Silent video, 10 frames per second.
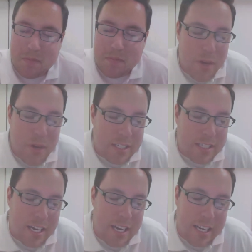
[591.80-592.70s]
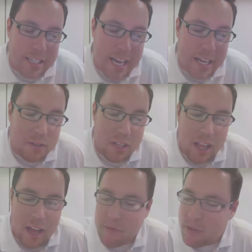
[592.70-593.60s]
But it was a
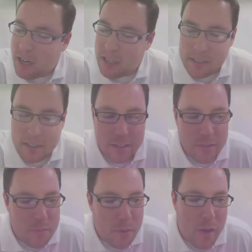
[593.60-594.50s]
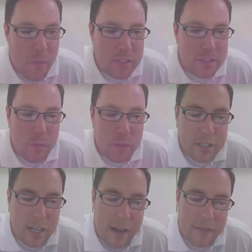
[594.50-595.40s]
lot of fun. Probably once
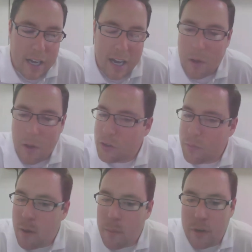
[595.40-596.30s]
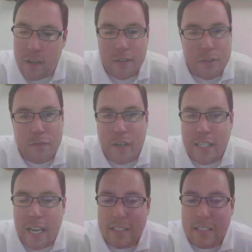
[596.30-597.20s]
in a lifetime. I always remember it. It was
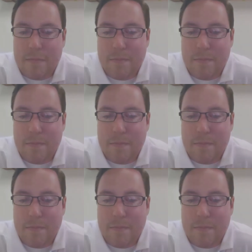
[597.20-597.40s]
fantastic.